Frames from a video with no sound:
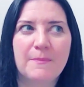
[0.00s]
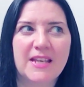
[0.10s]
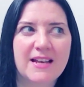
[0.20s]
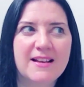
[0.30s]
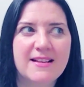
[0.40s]

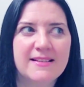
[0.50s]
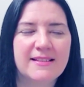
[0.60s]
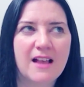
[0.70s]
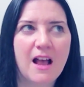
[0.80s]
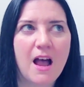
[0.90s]

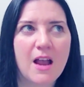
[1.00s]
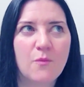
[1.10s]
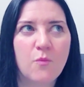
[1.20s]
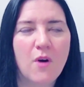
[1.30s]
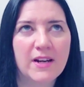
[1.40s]
because I
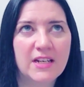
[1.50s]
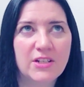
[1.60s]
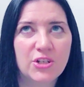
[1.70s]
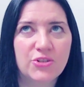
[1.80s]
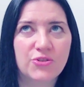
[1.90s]

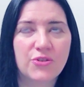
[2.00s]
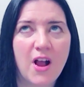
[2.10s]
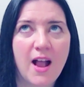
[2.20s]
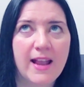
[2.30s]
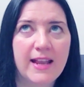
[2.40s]
wanted to
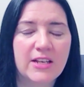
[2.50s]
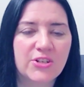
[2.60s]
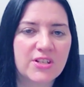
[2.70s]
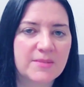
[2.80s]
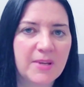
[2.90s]
try
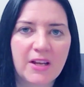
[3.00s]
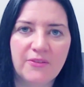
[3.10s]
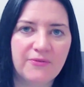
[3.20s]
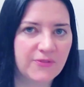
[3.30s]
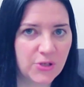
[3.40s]
and just pick
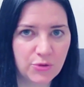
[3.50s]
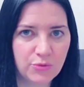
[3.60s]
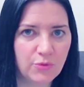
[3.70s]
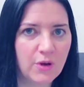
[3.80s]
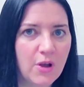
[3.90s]
a
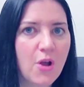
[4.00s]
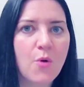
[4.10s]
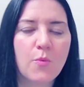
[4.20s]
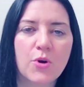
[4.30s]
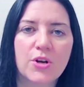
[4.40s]
few
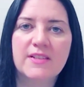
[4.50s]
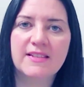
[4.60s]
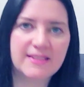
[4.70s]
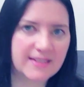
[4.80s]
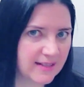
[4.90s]

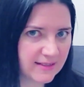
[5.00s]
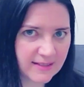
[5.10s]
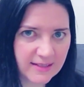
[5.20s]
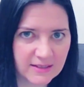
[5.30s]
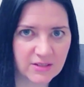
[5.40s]
words and
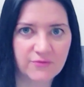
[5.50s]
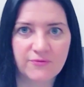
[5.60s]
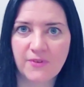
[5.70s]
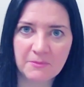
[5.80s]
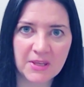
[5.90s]
sentences
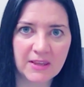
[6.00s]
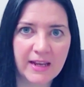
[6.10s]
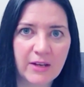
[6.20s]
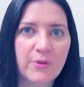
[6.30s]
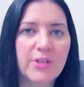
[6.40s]
from the
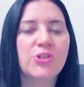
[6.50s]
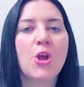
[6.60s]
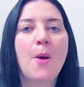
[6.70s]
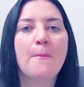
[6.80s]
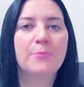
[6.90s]

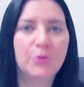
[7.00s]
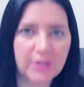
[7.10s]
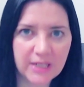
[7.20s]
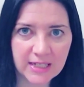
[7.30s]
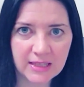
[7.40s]
language,
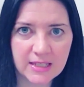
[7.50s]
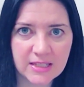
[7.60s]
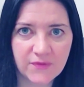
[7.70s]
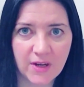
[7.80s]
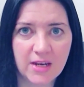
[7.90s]
put it in
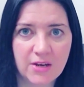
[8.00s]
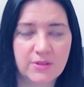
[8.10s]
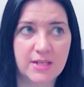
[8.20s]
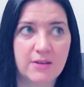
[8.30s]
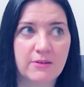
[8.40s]
this video
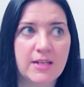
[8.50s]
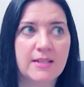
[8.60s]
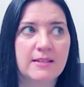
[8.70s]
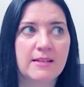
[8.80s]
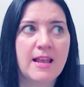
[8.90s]

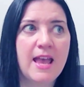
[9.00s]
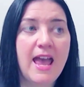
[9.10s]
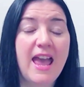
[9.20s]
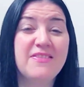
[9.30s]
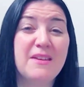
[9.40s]
series,
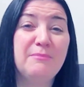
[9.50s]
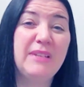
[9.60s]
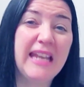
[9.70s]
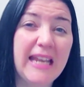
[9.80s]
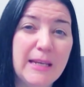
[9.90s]
and then
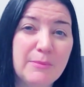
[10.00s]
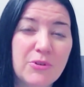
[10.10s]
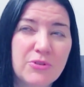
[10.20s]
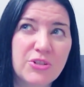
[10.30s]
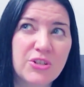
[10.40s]
be
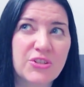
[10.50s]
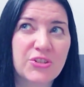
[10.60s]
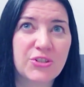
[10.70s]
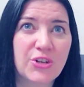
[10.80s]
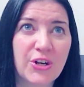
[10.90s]
able to
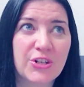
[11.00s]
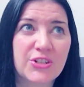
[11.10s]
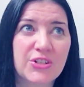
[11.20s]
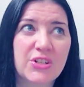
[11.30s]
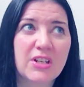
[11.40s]

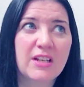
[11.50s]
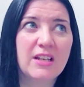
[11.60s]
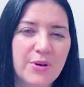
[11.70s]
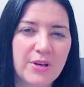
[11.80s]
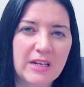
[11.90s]
start
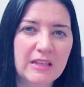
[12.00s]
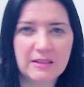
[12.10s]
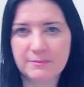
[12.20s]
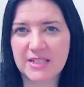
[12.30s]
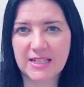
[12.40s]
putting
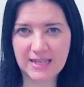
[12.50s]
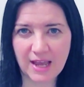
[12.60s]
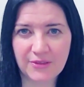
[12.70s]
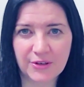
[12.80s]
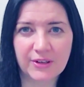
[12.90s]
them
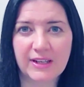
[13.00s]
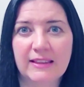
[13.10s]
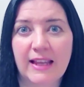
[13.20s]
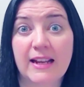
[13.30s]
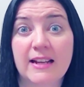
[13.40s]
together
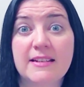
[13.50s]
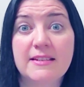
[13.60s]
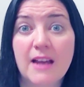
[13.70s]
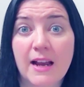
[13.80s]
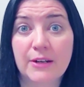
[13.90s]
in like a
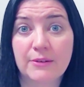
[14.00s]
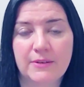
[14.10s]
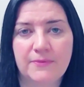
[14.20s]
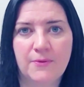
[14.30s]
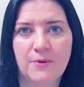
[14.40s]

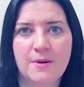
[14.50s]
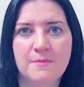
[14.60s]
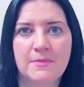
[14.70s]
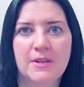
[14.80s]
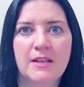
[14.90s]
diary
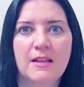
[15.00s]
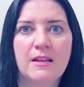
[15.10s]
form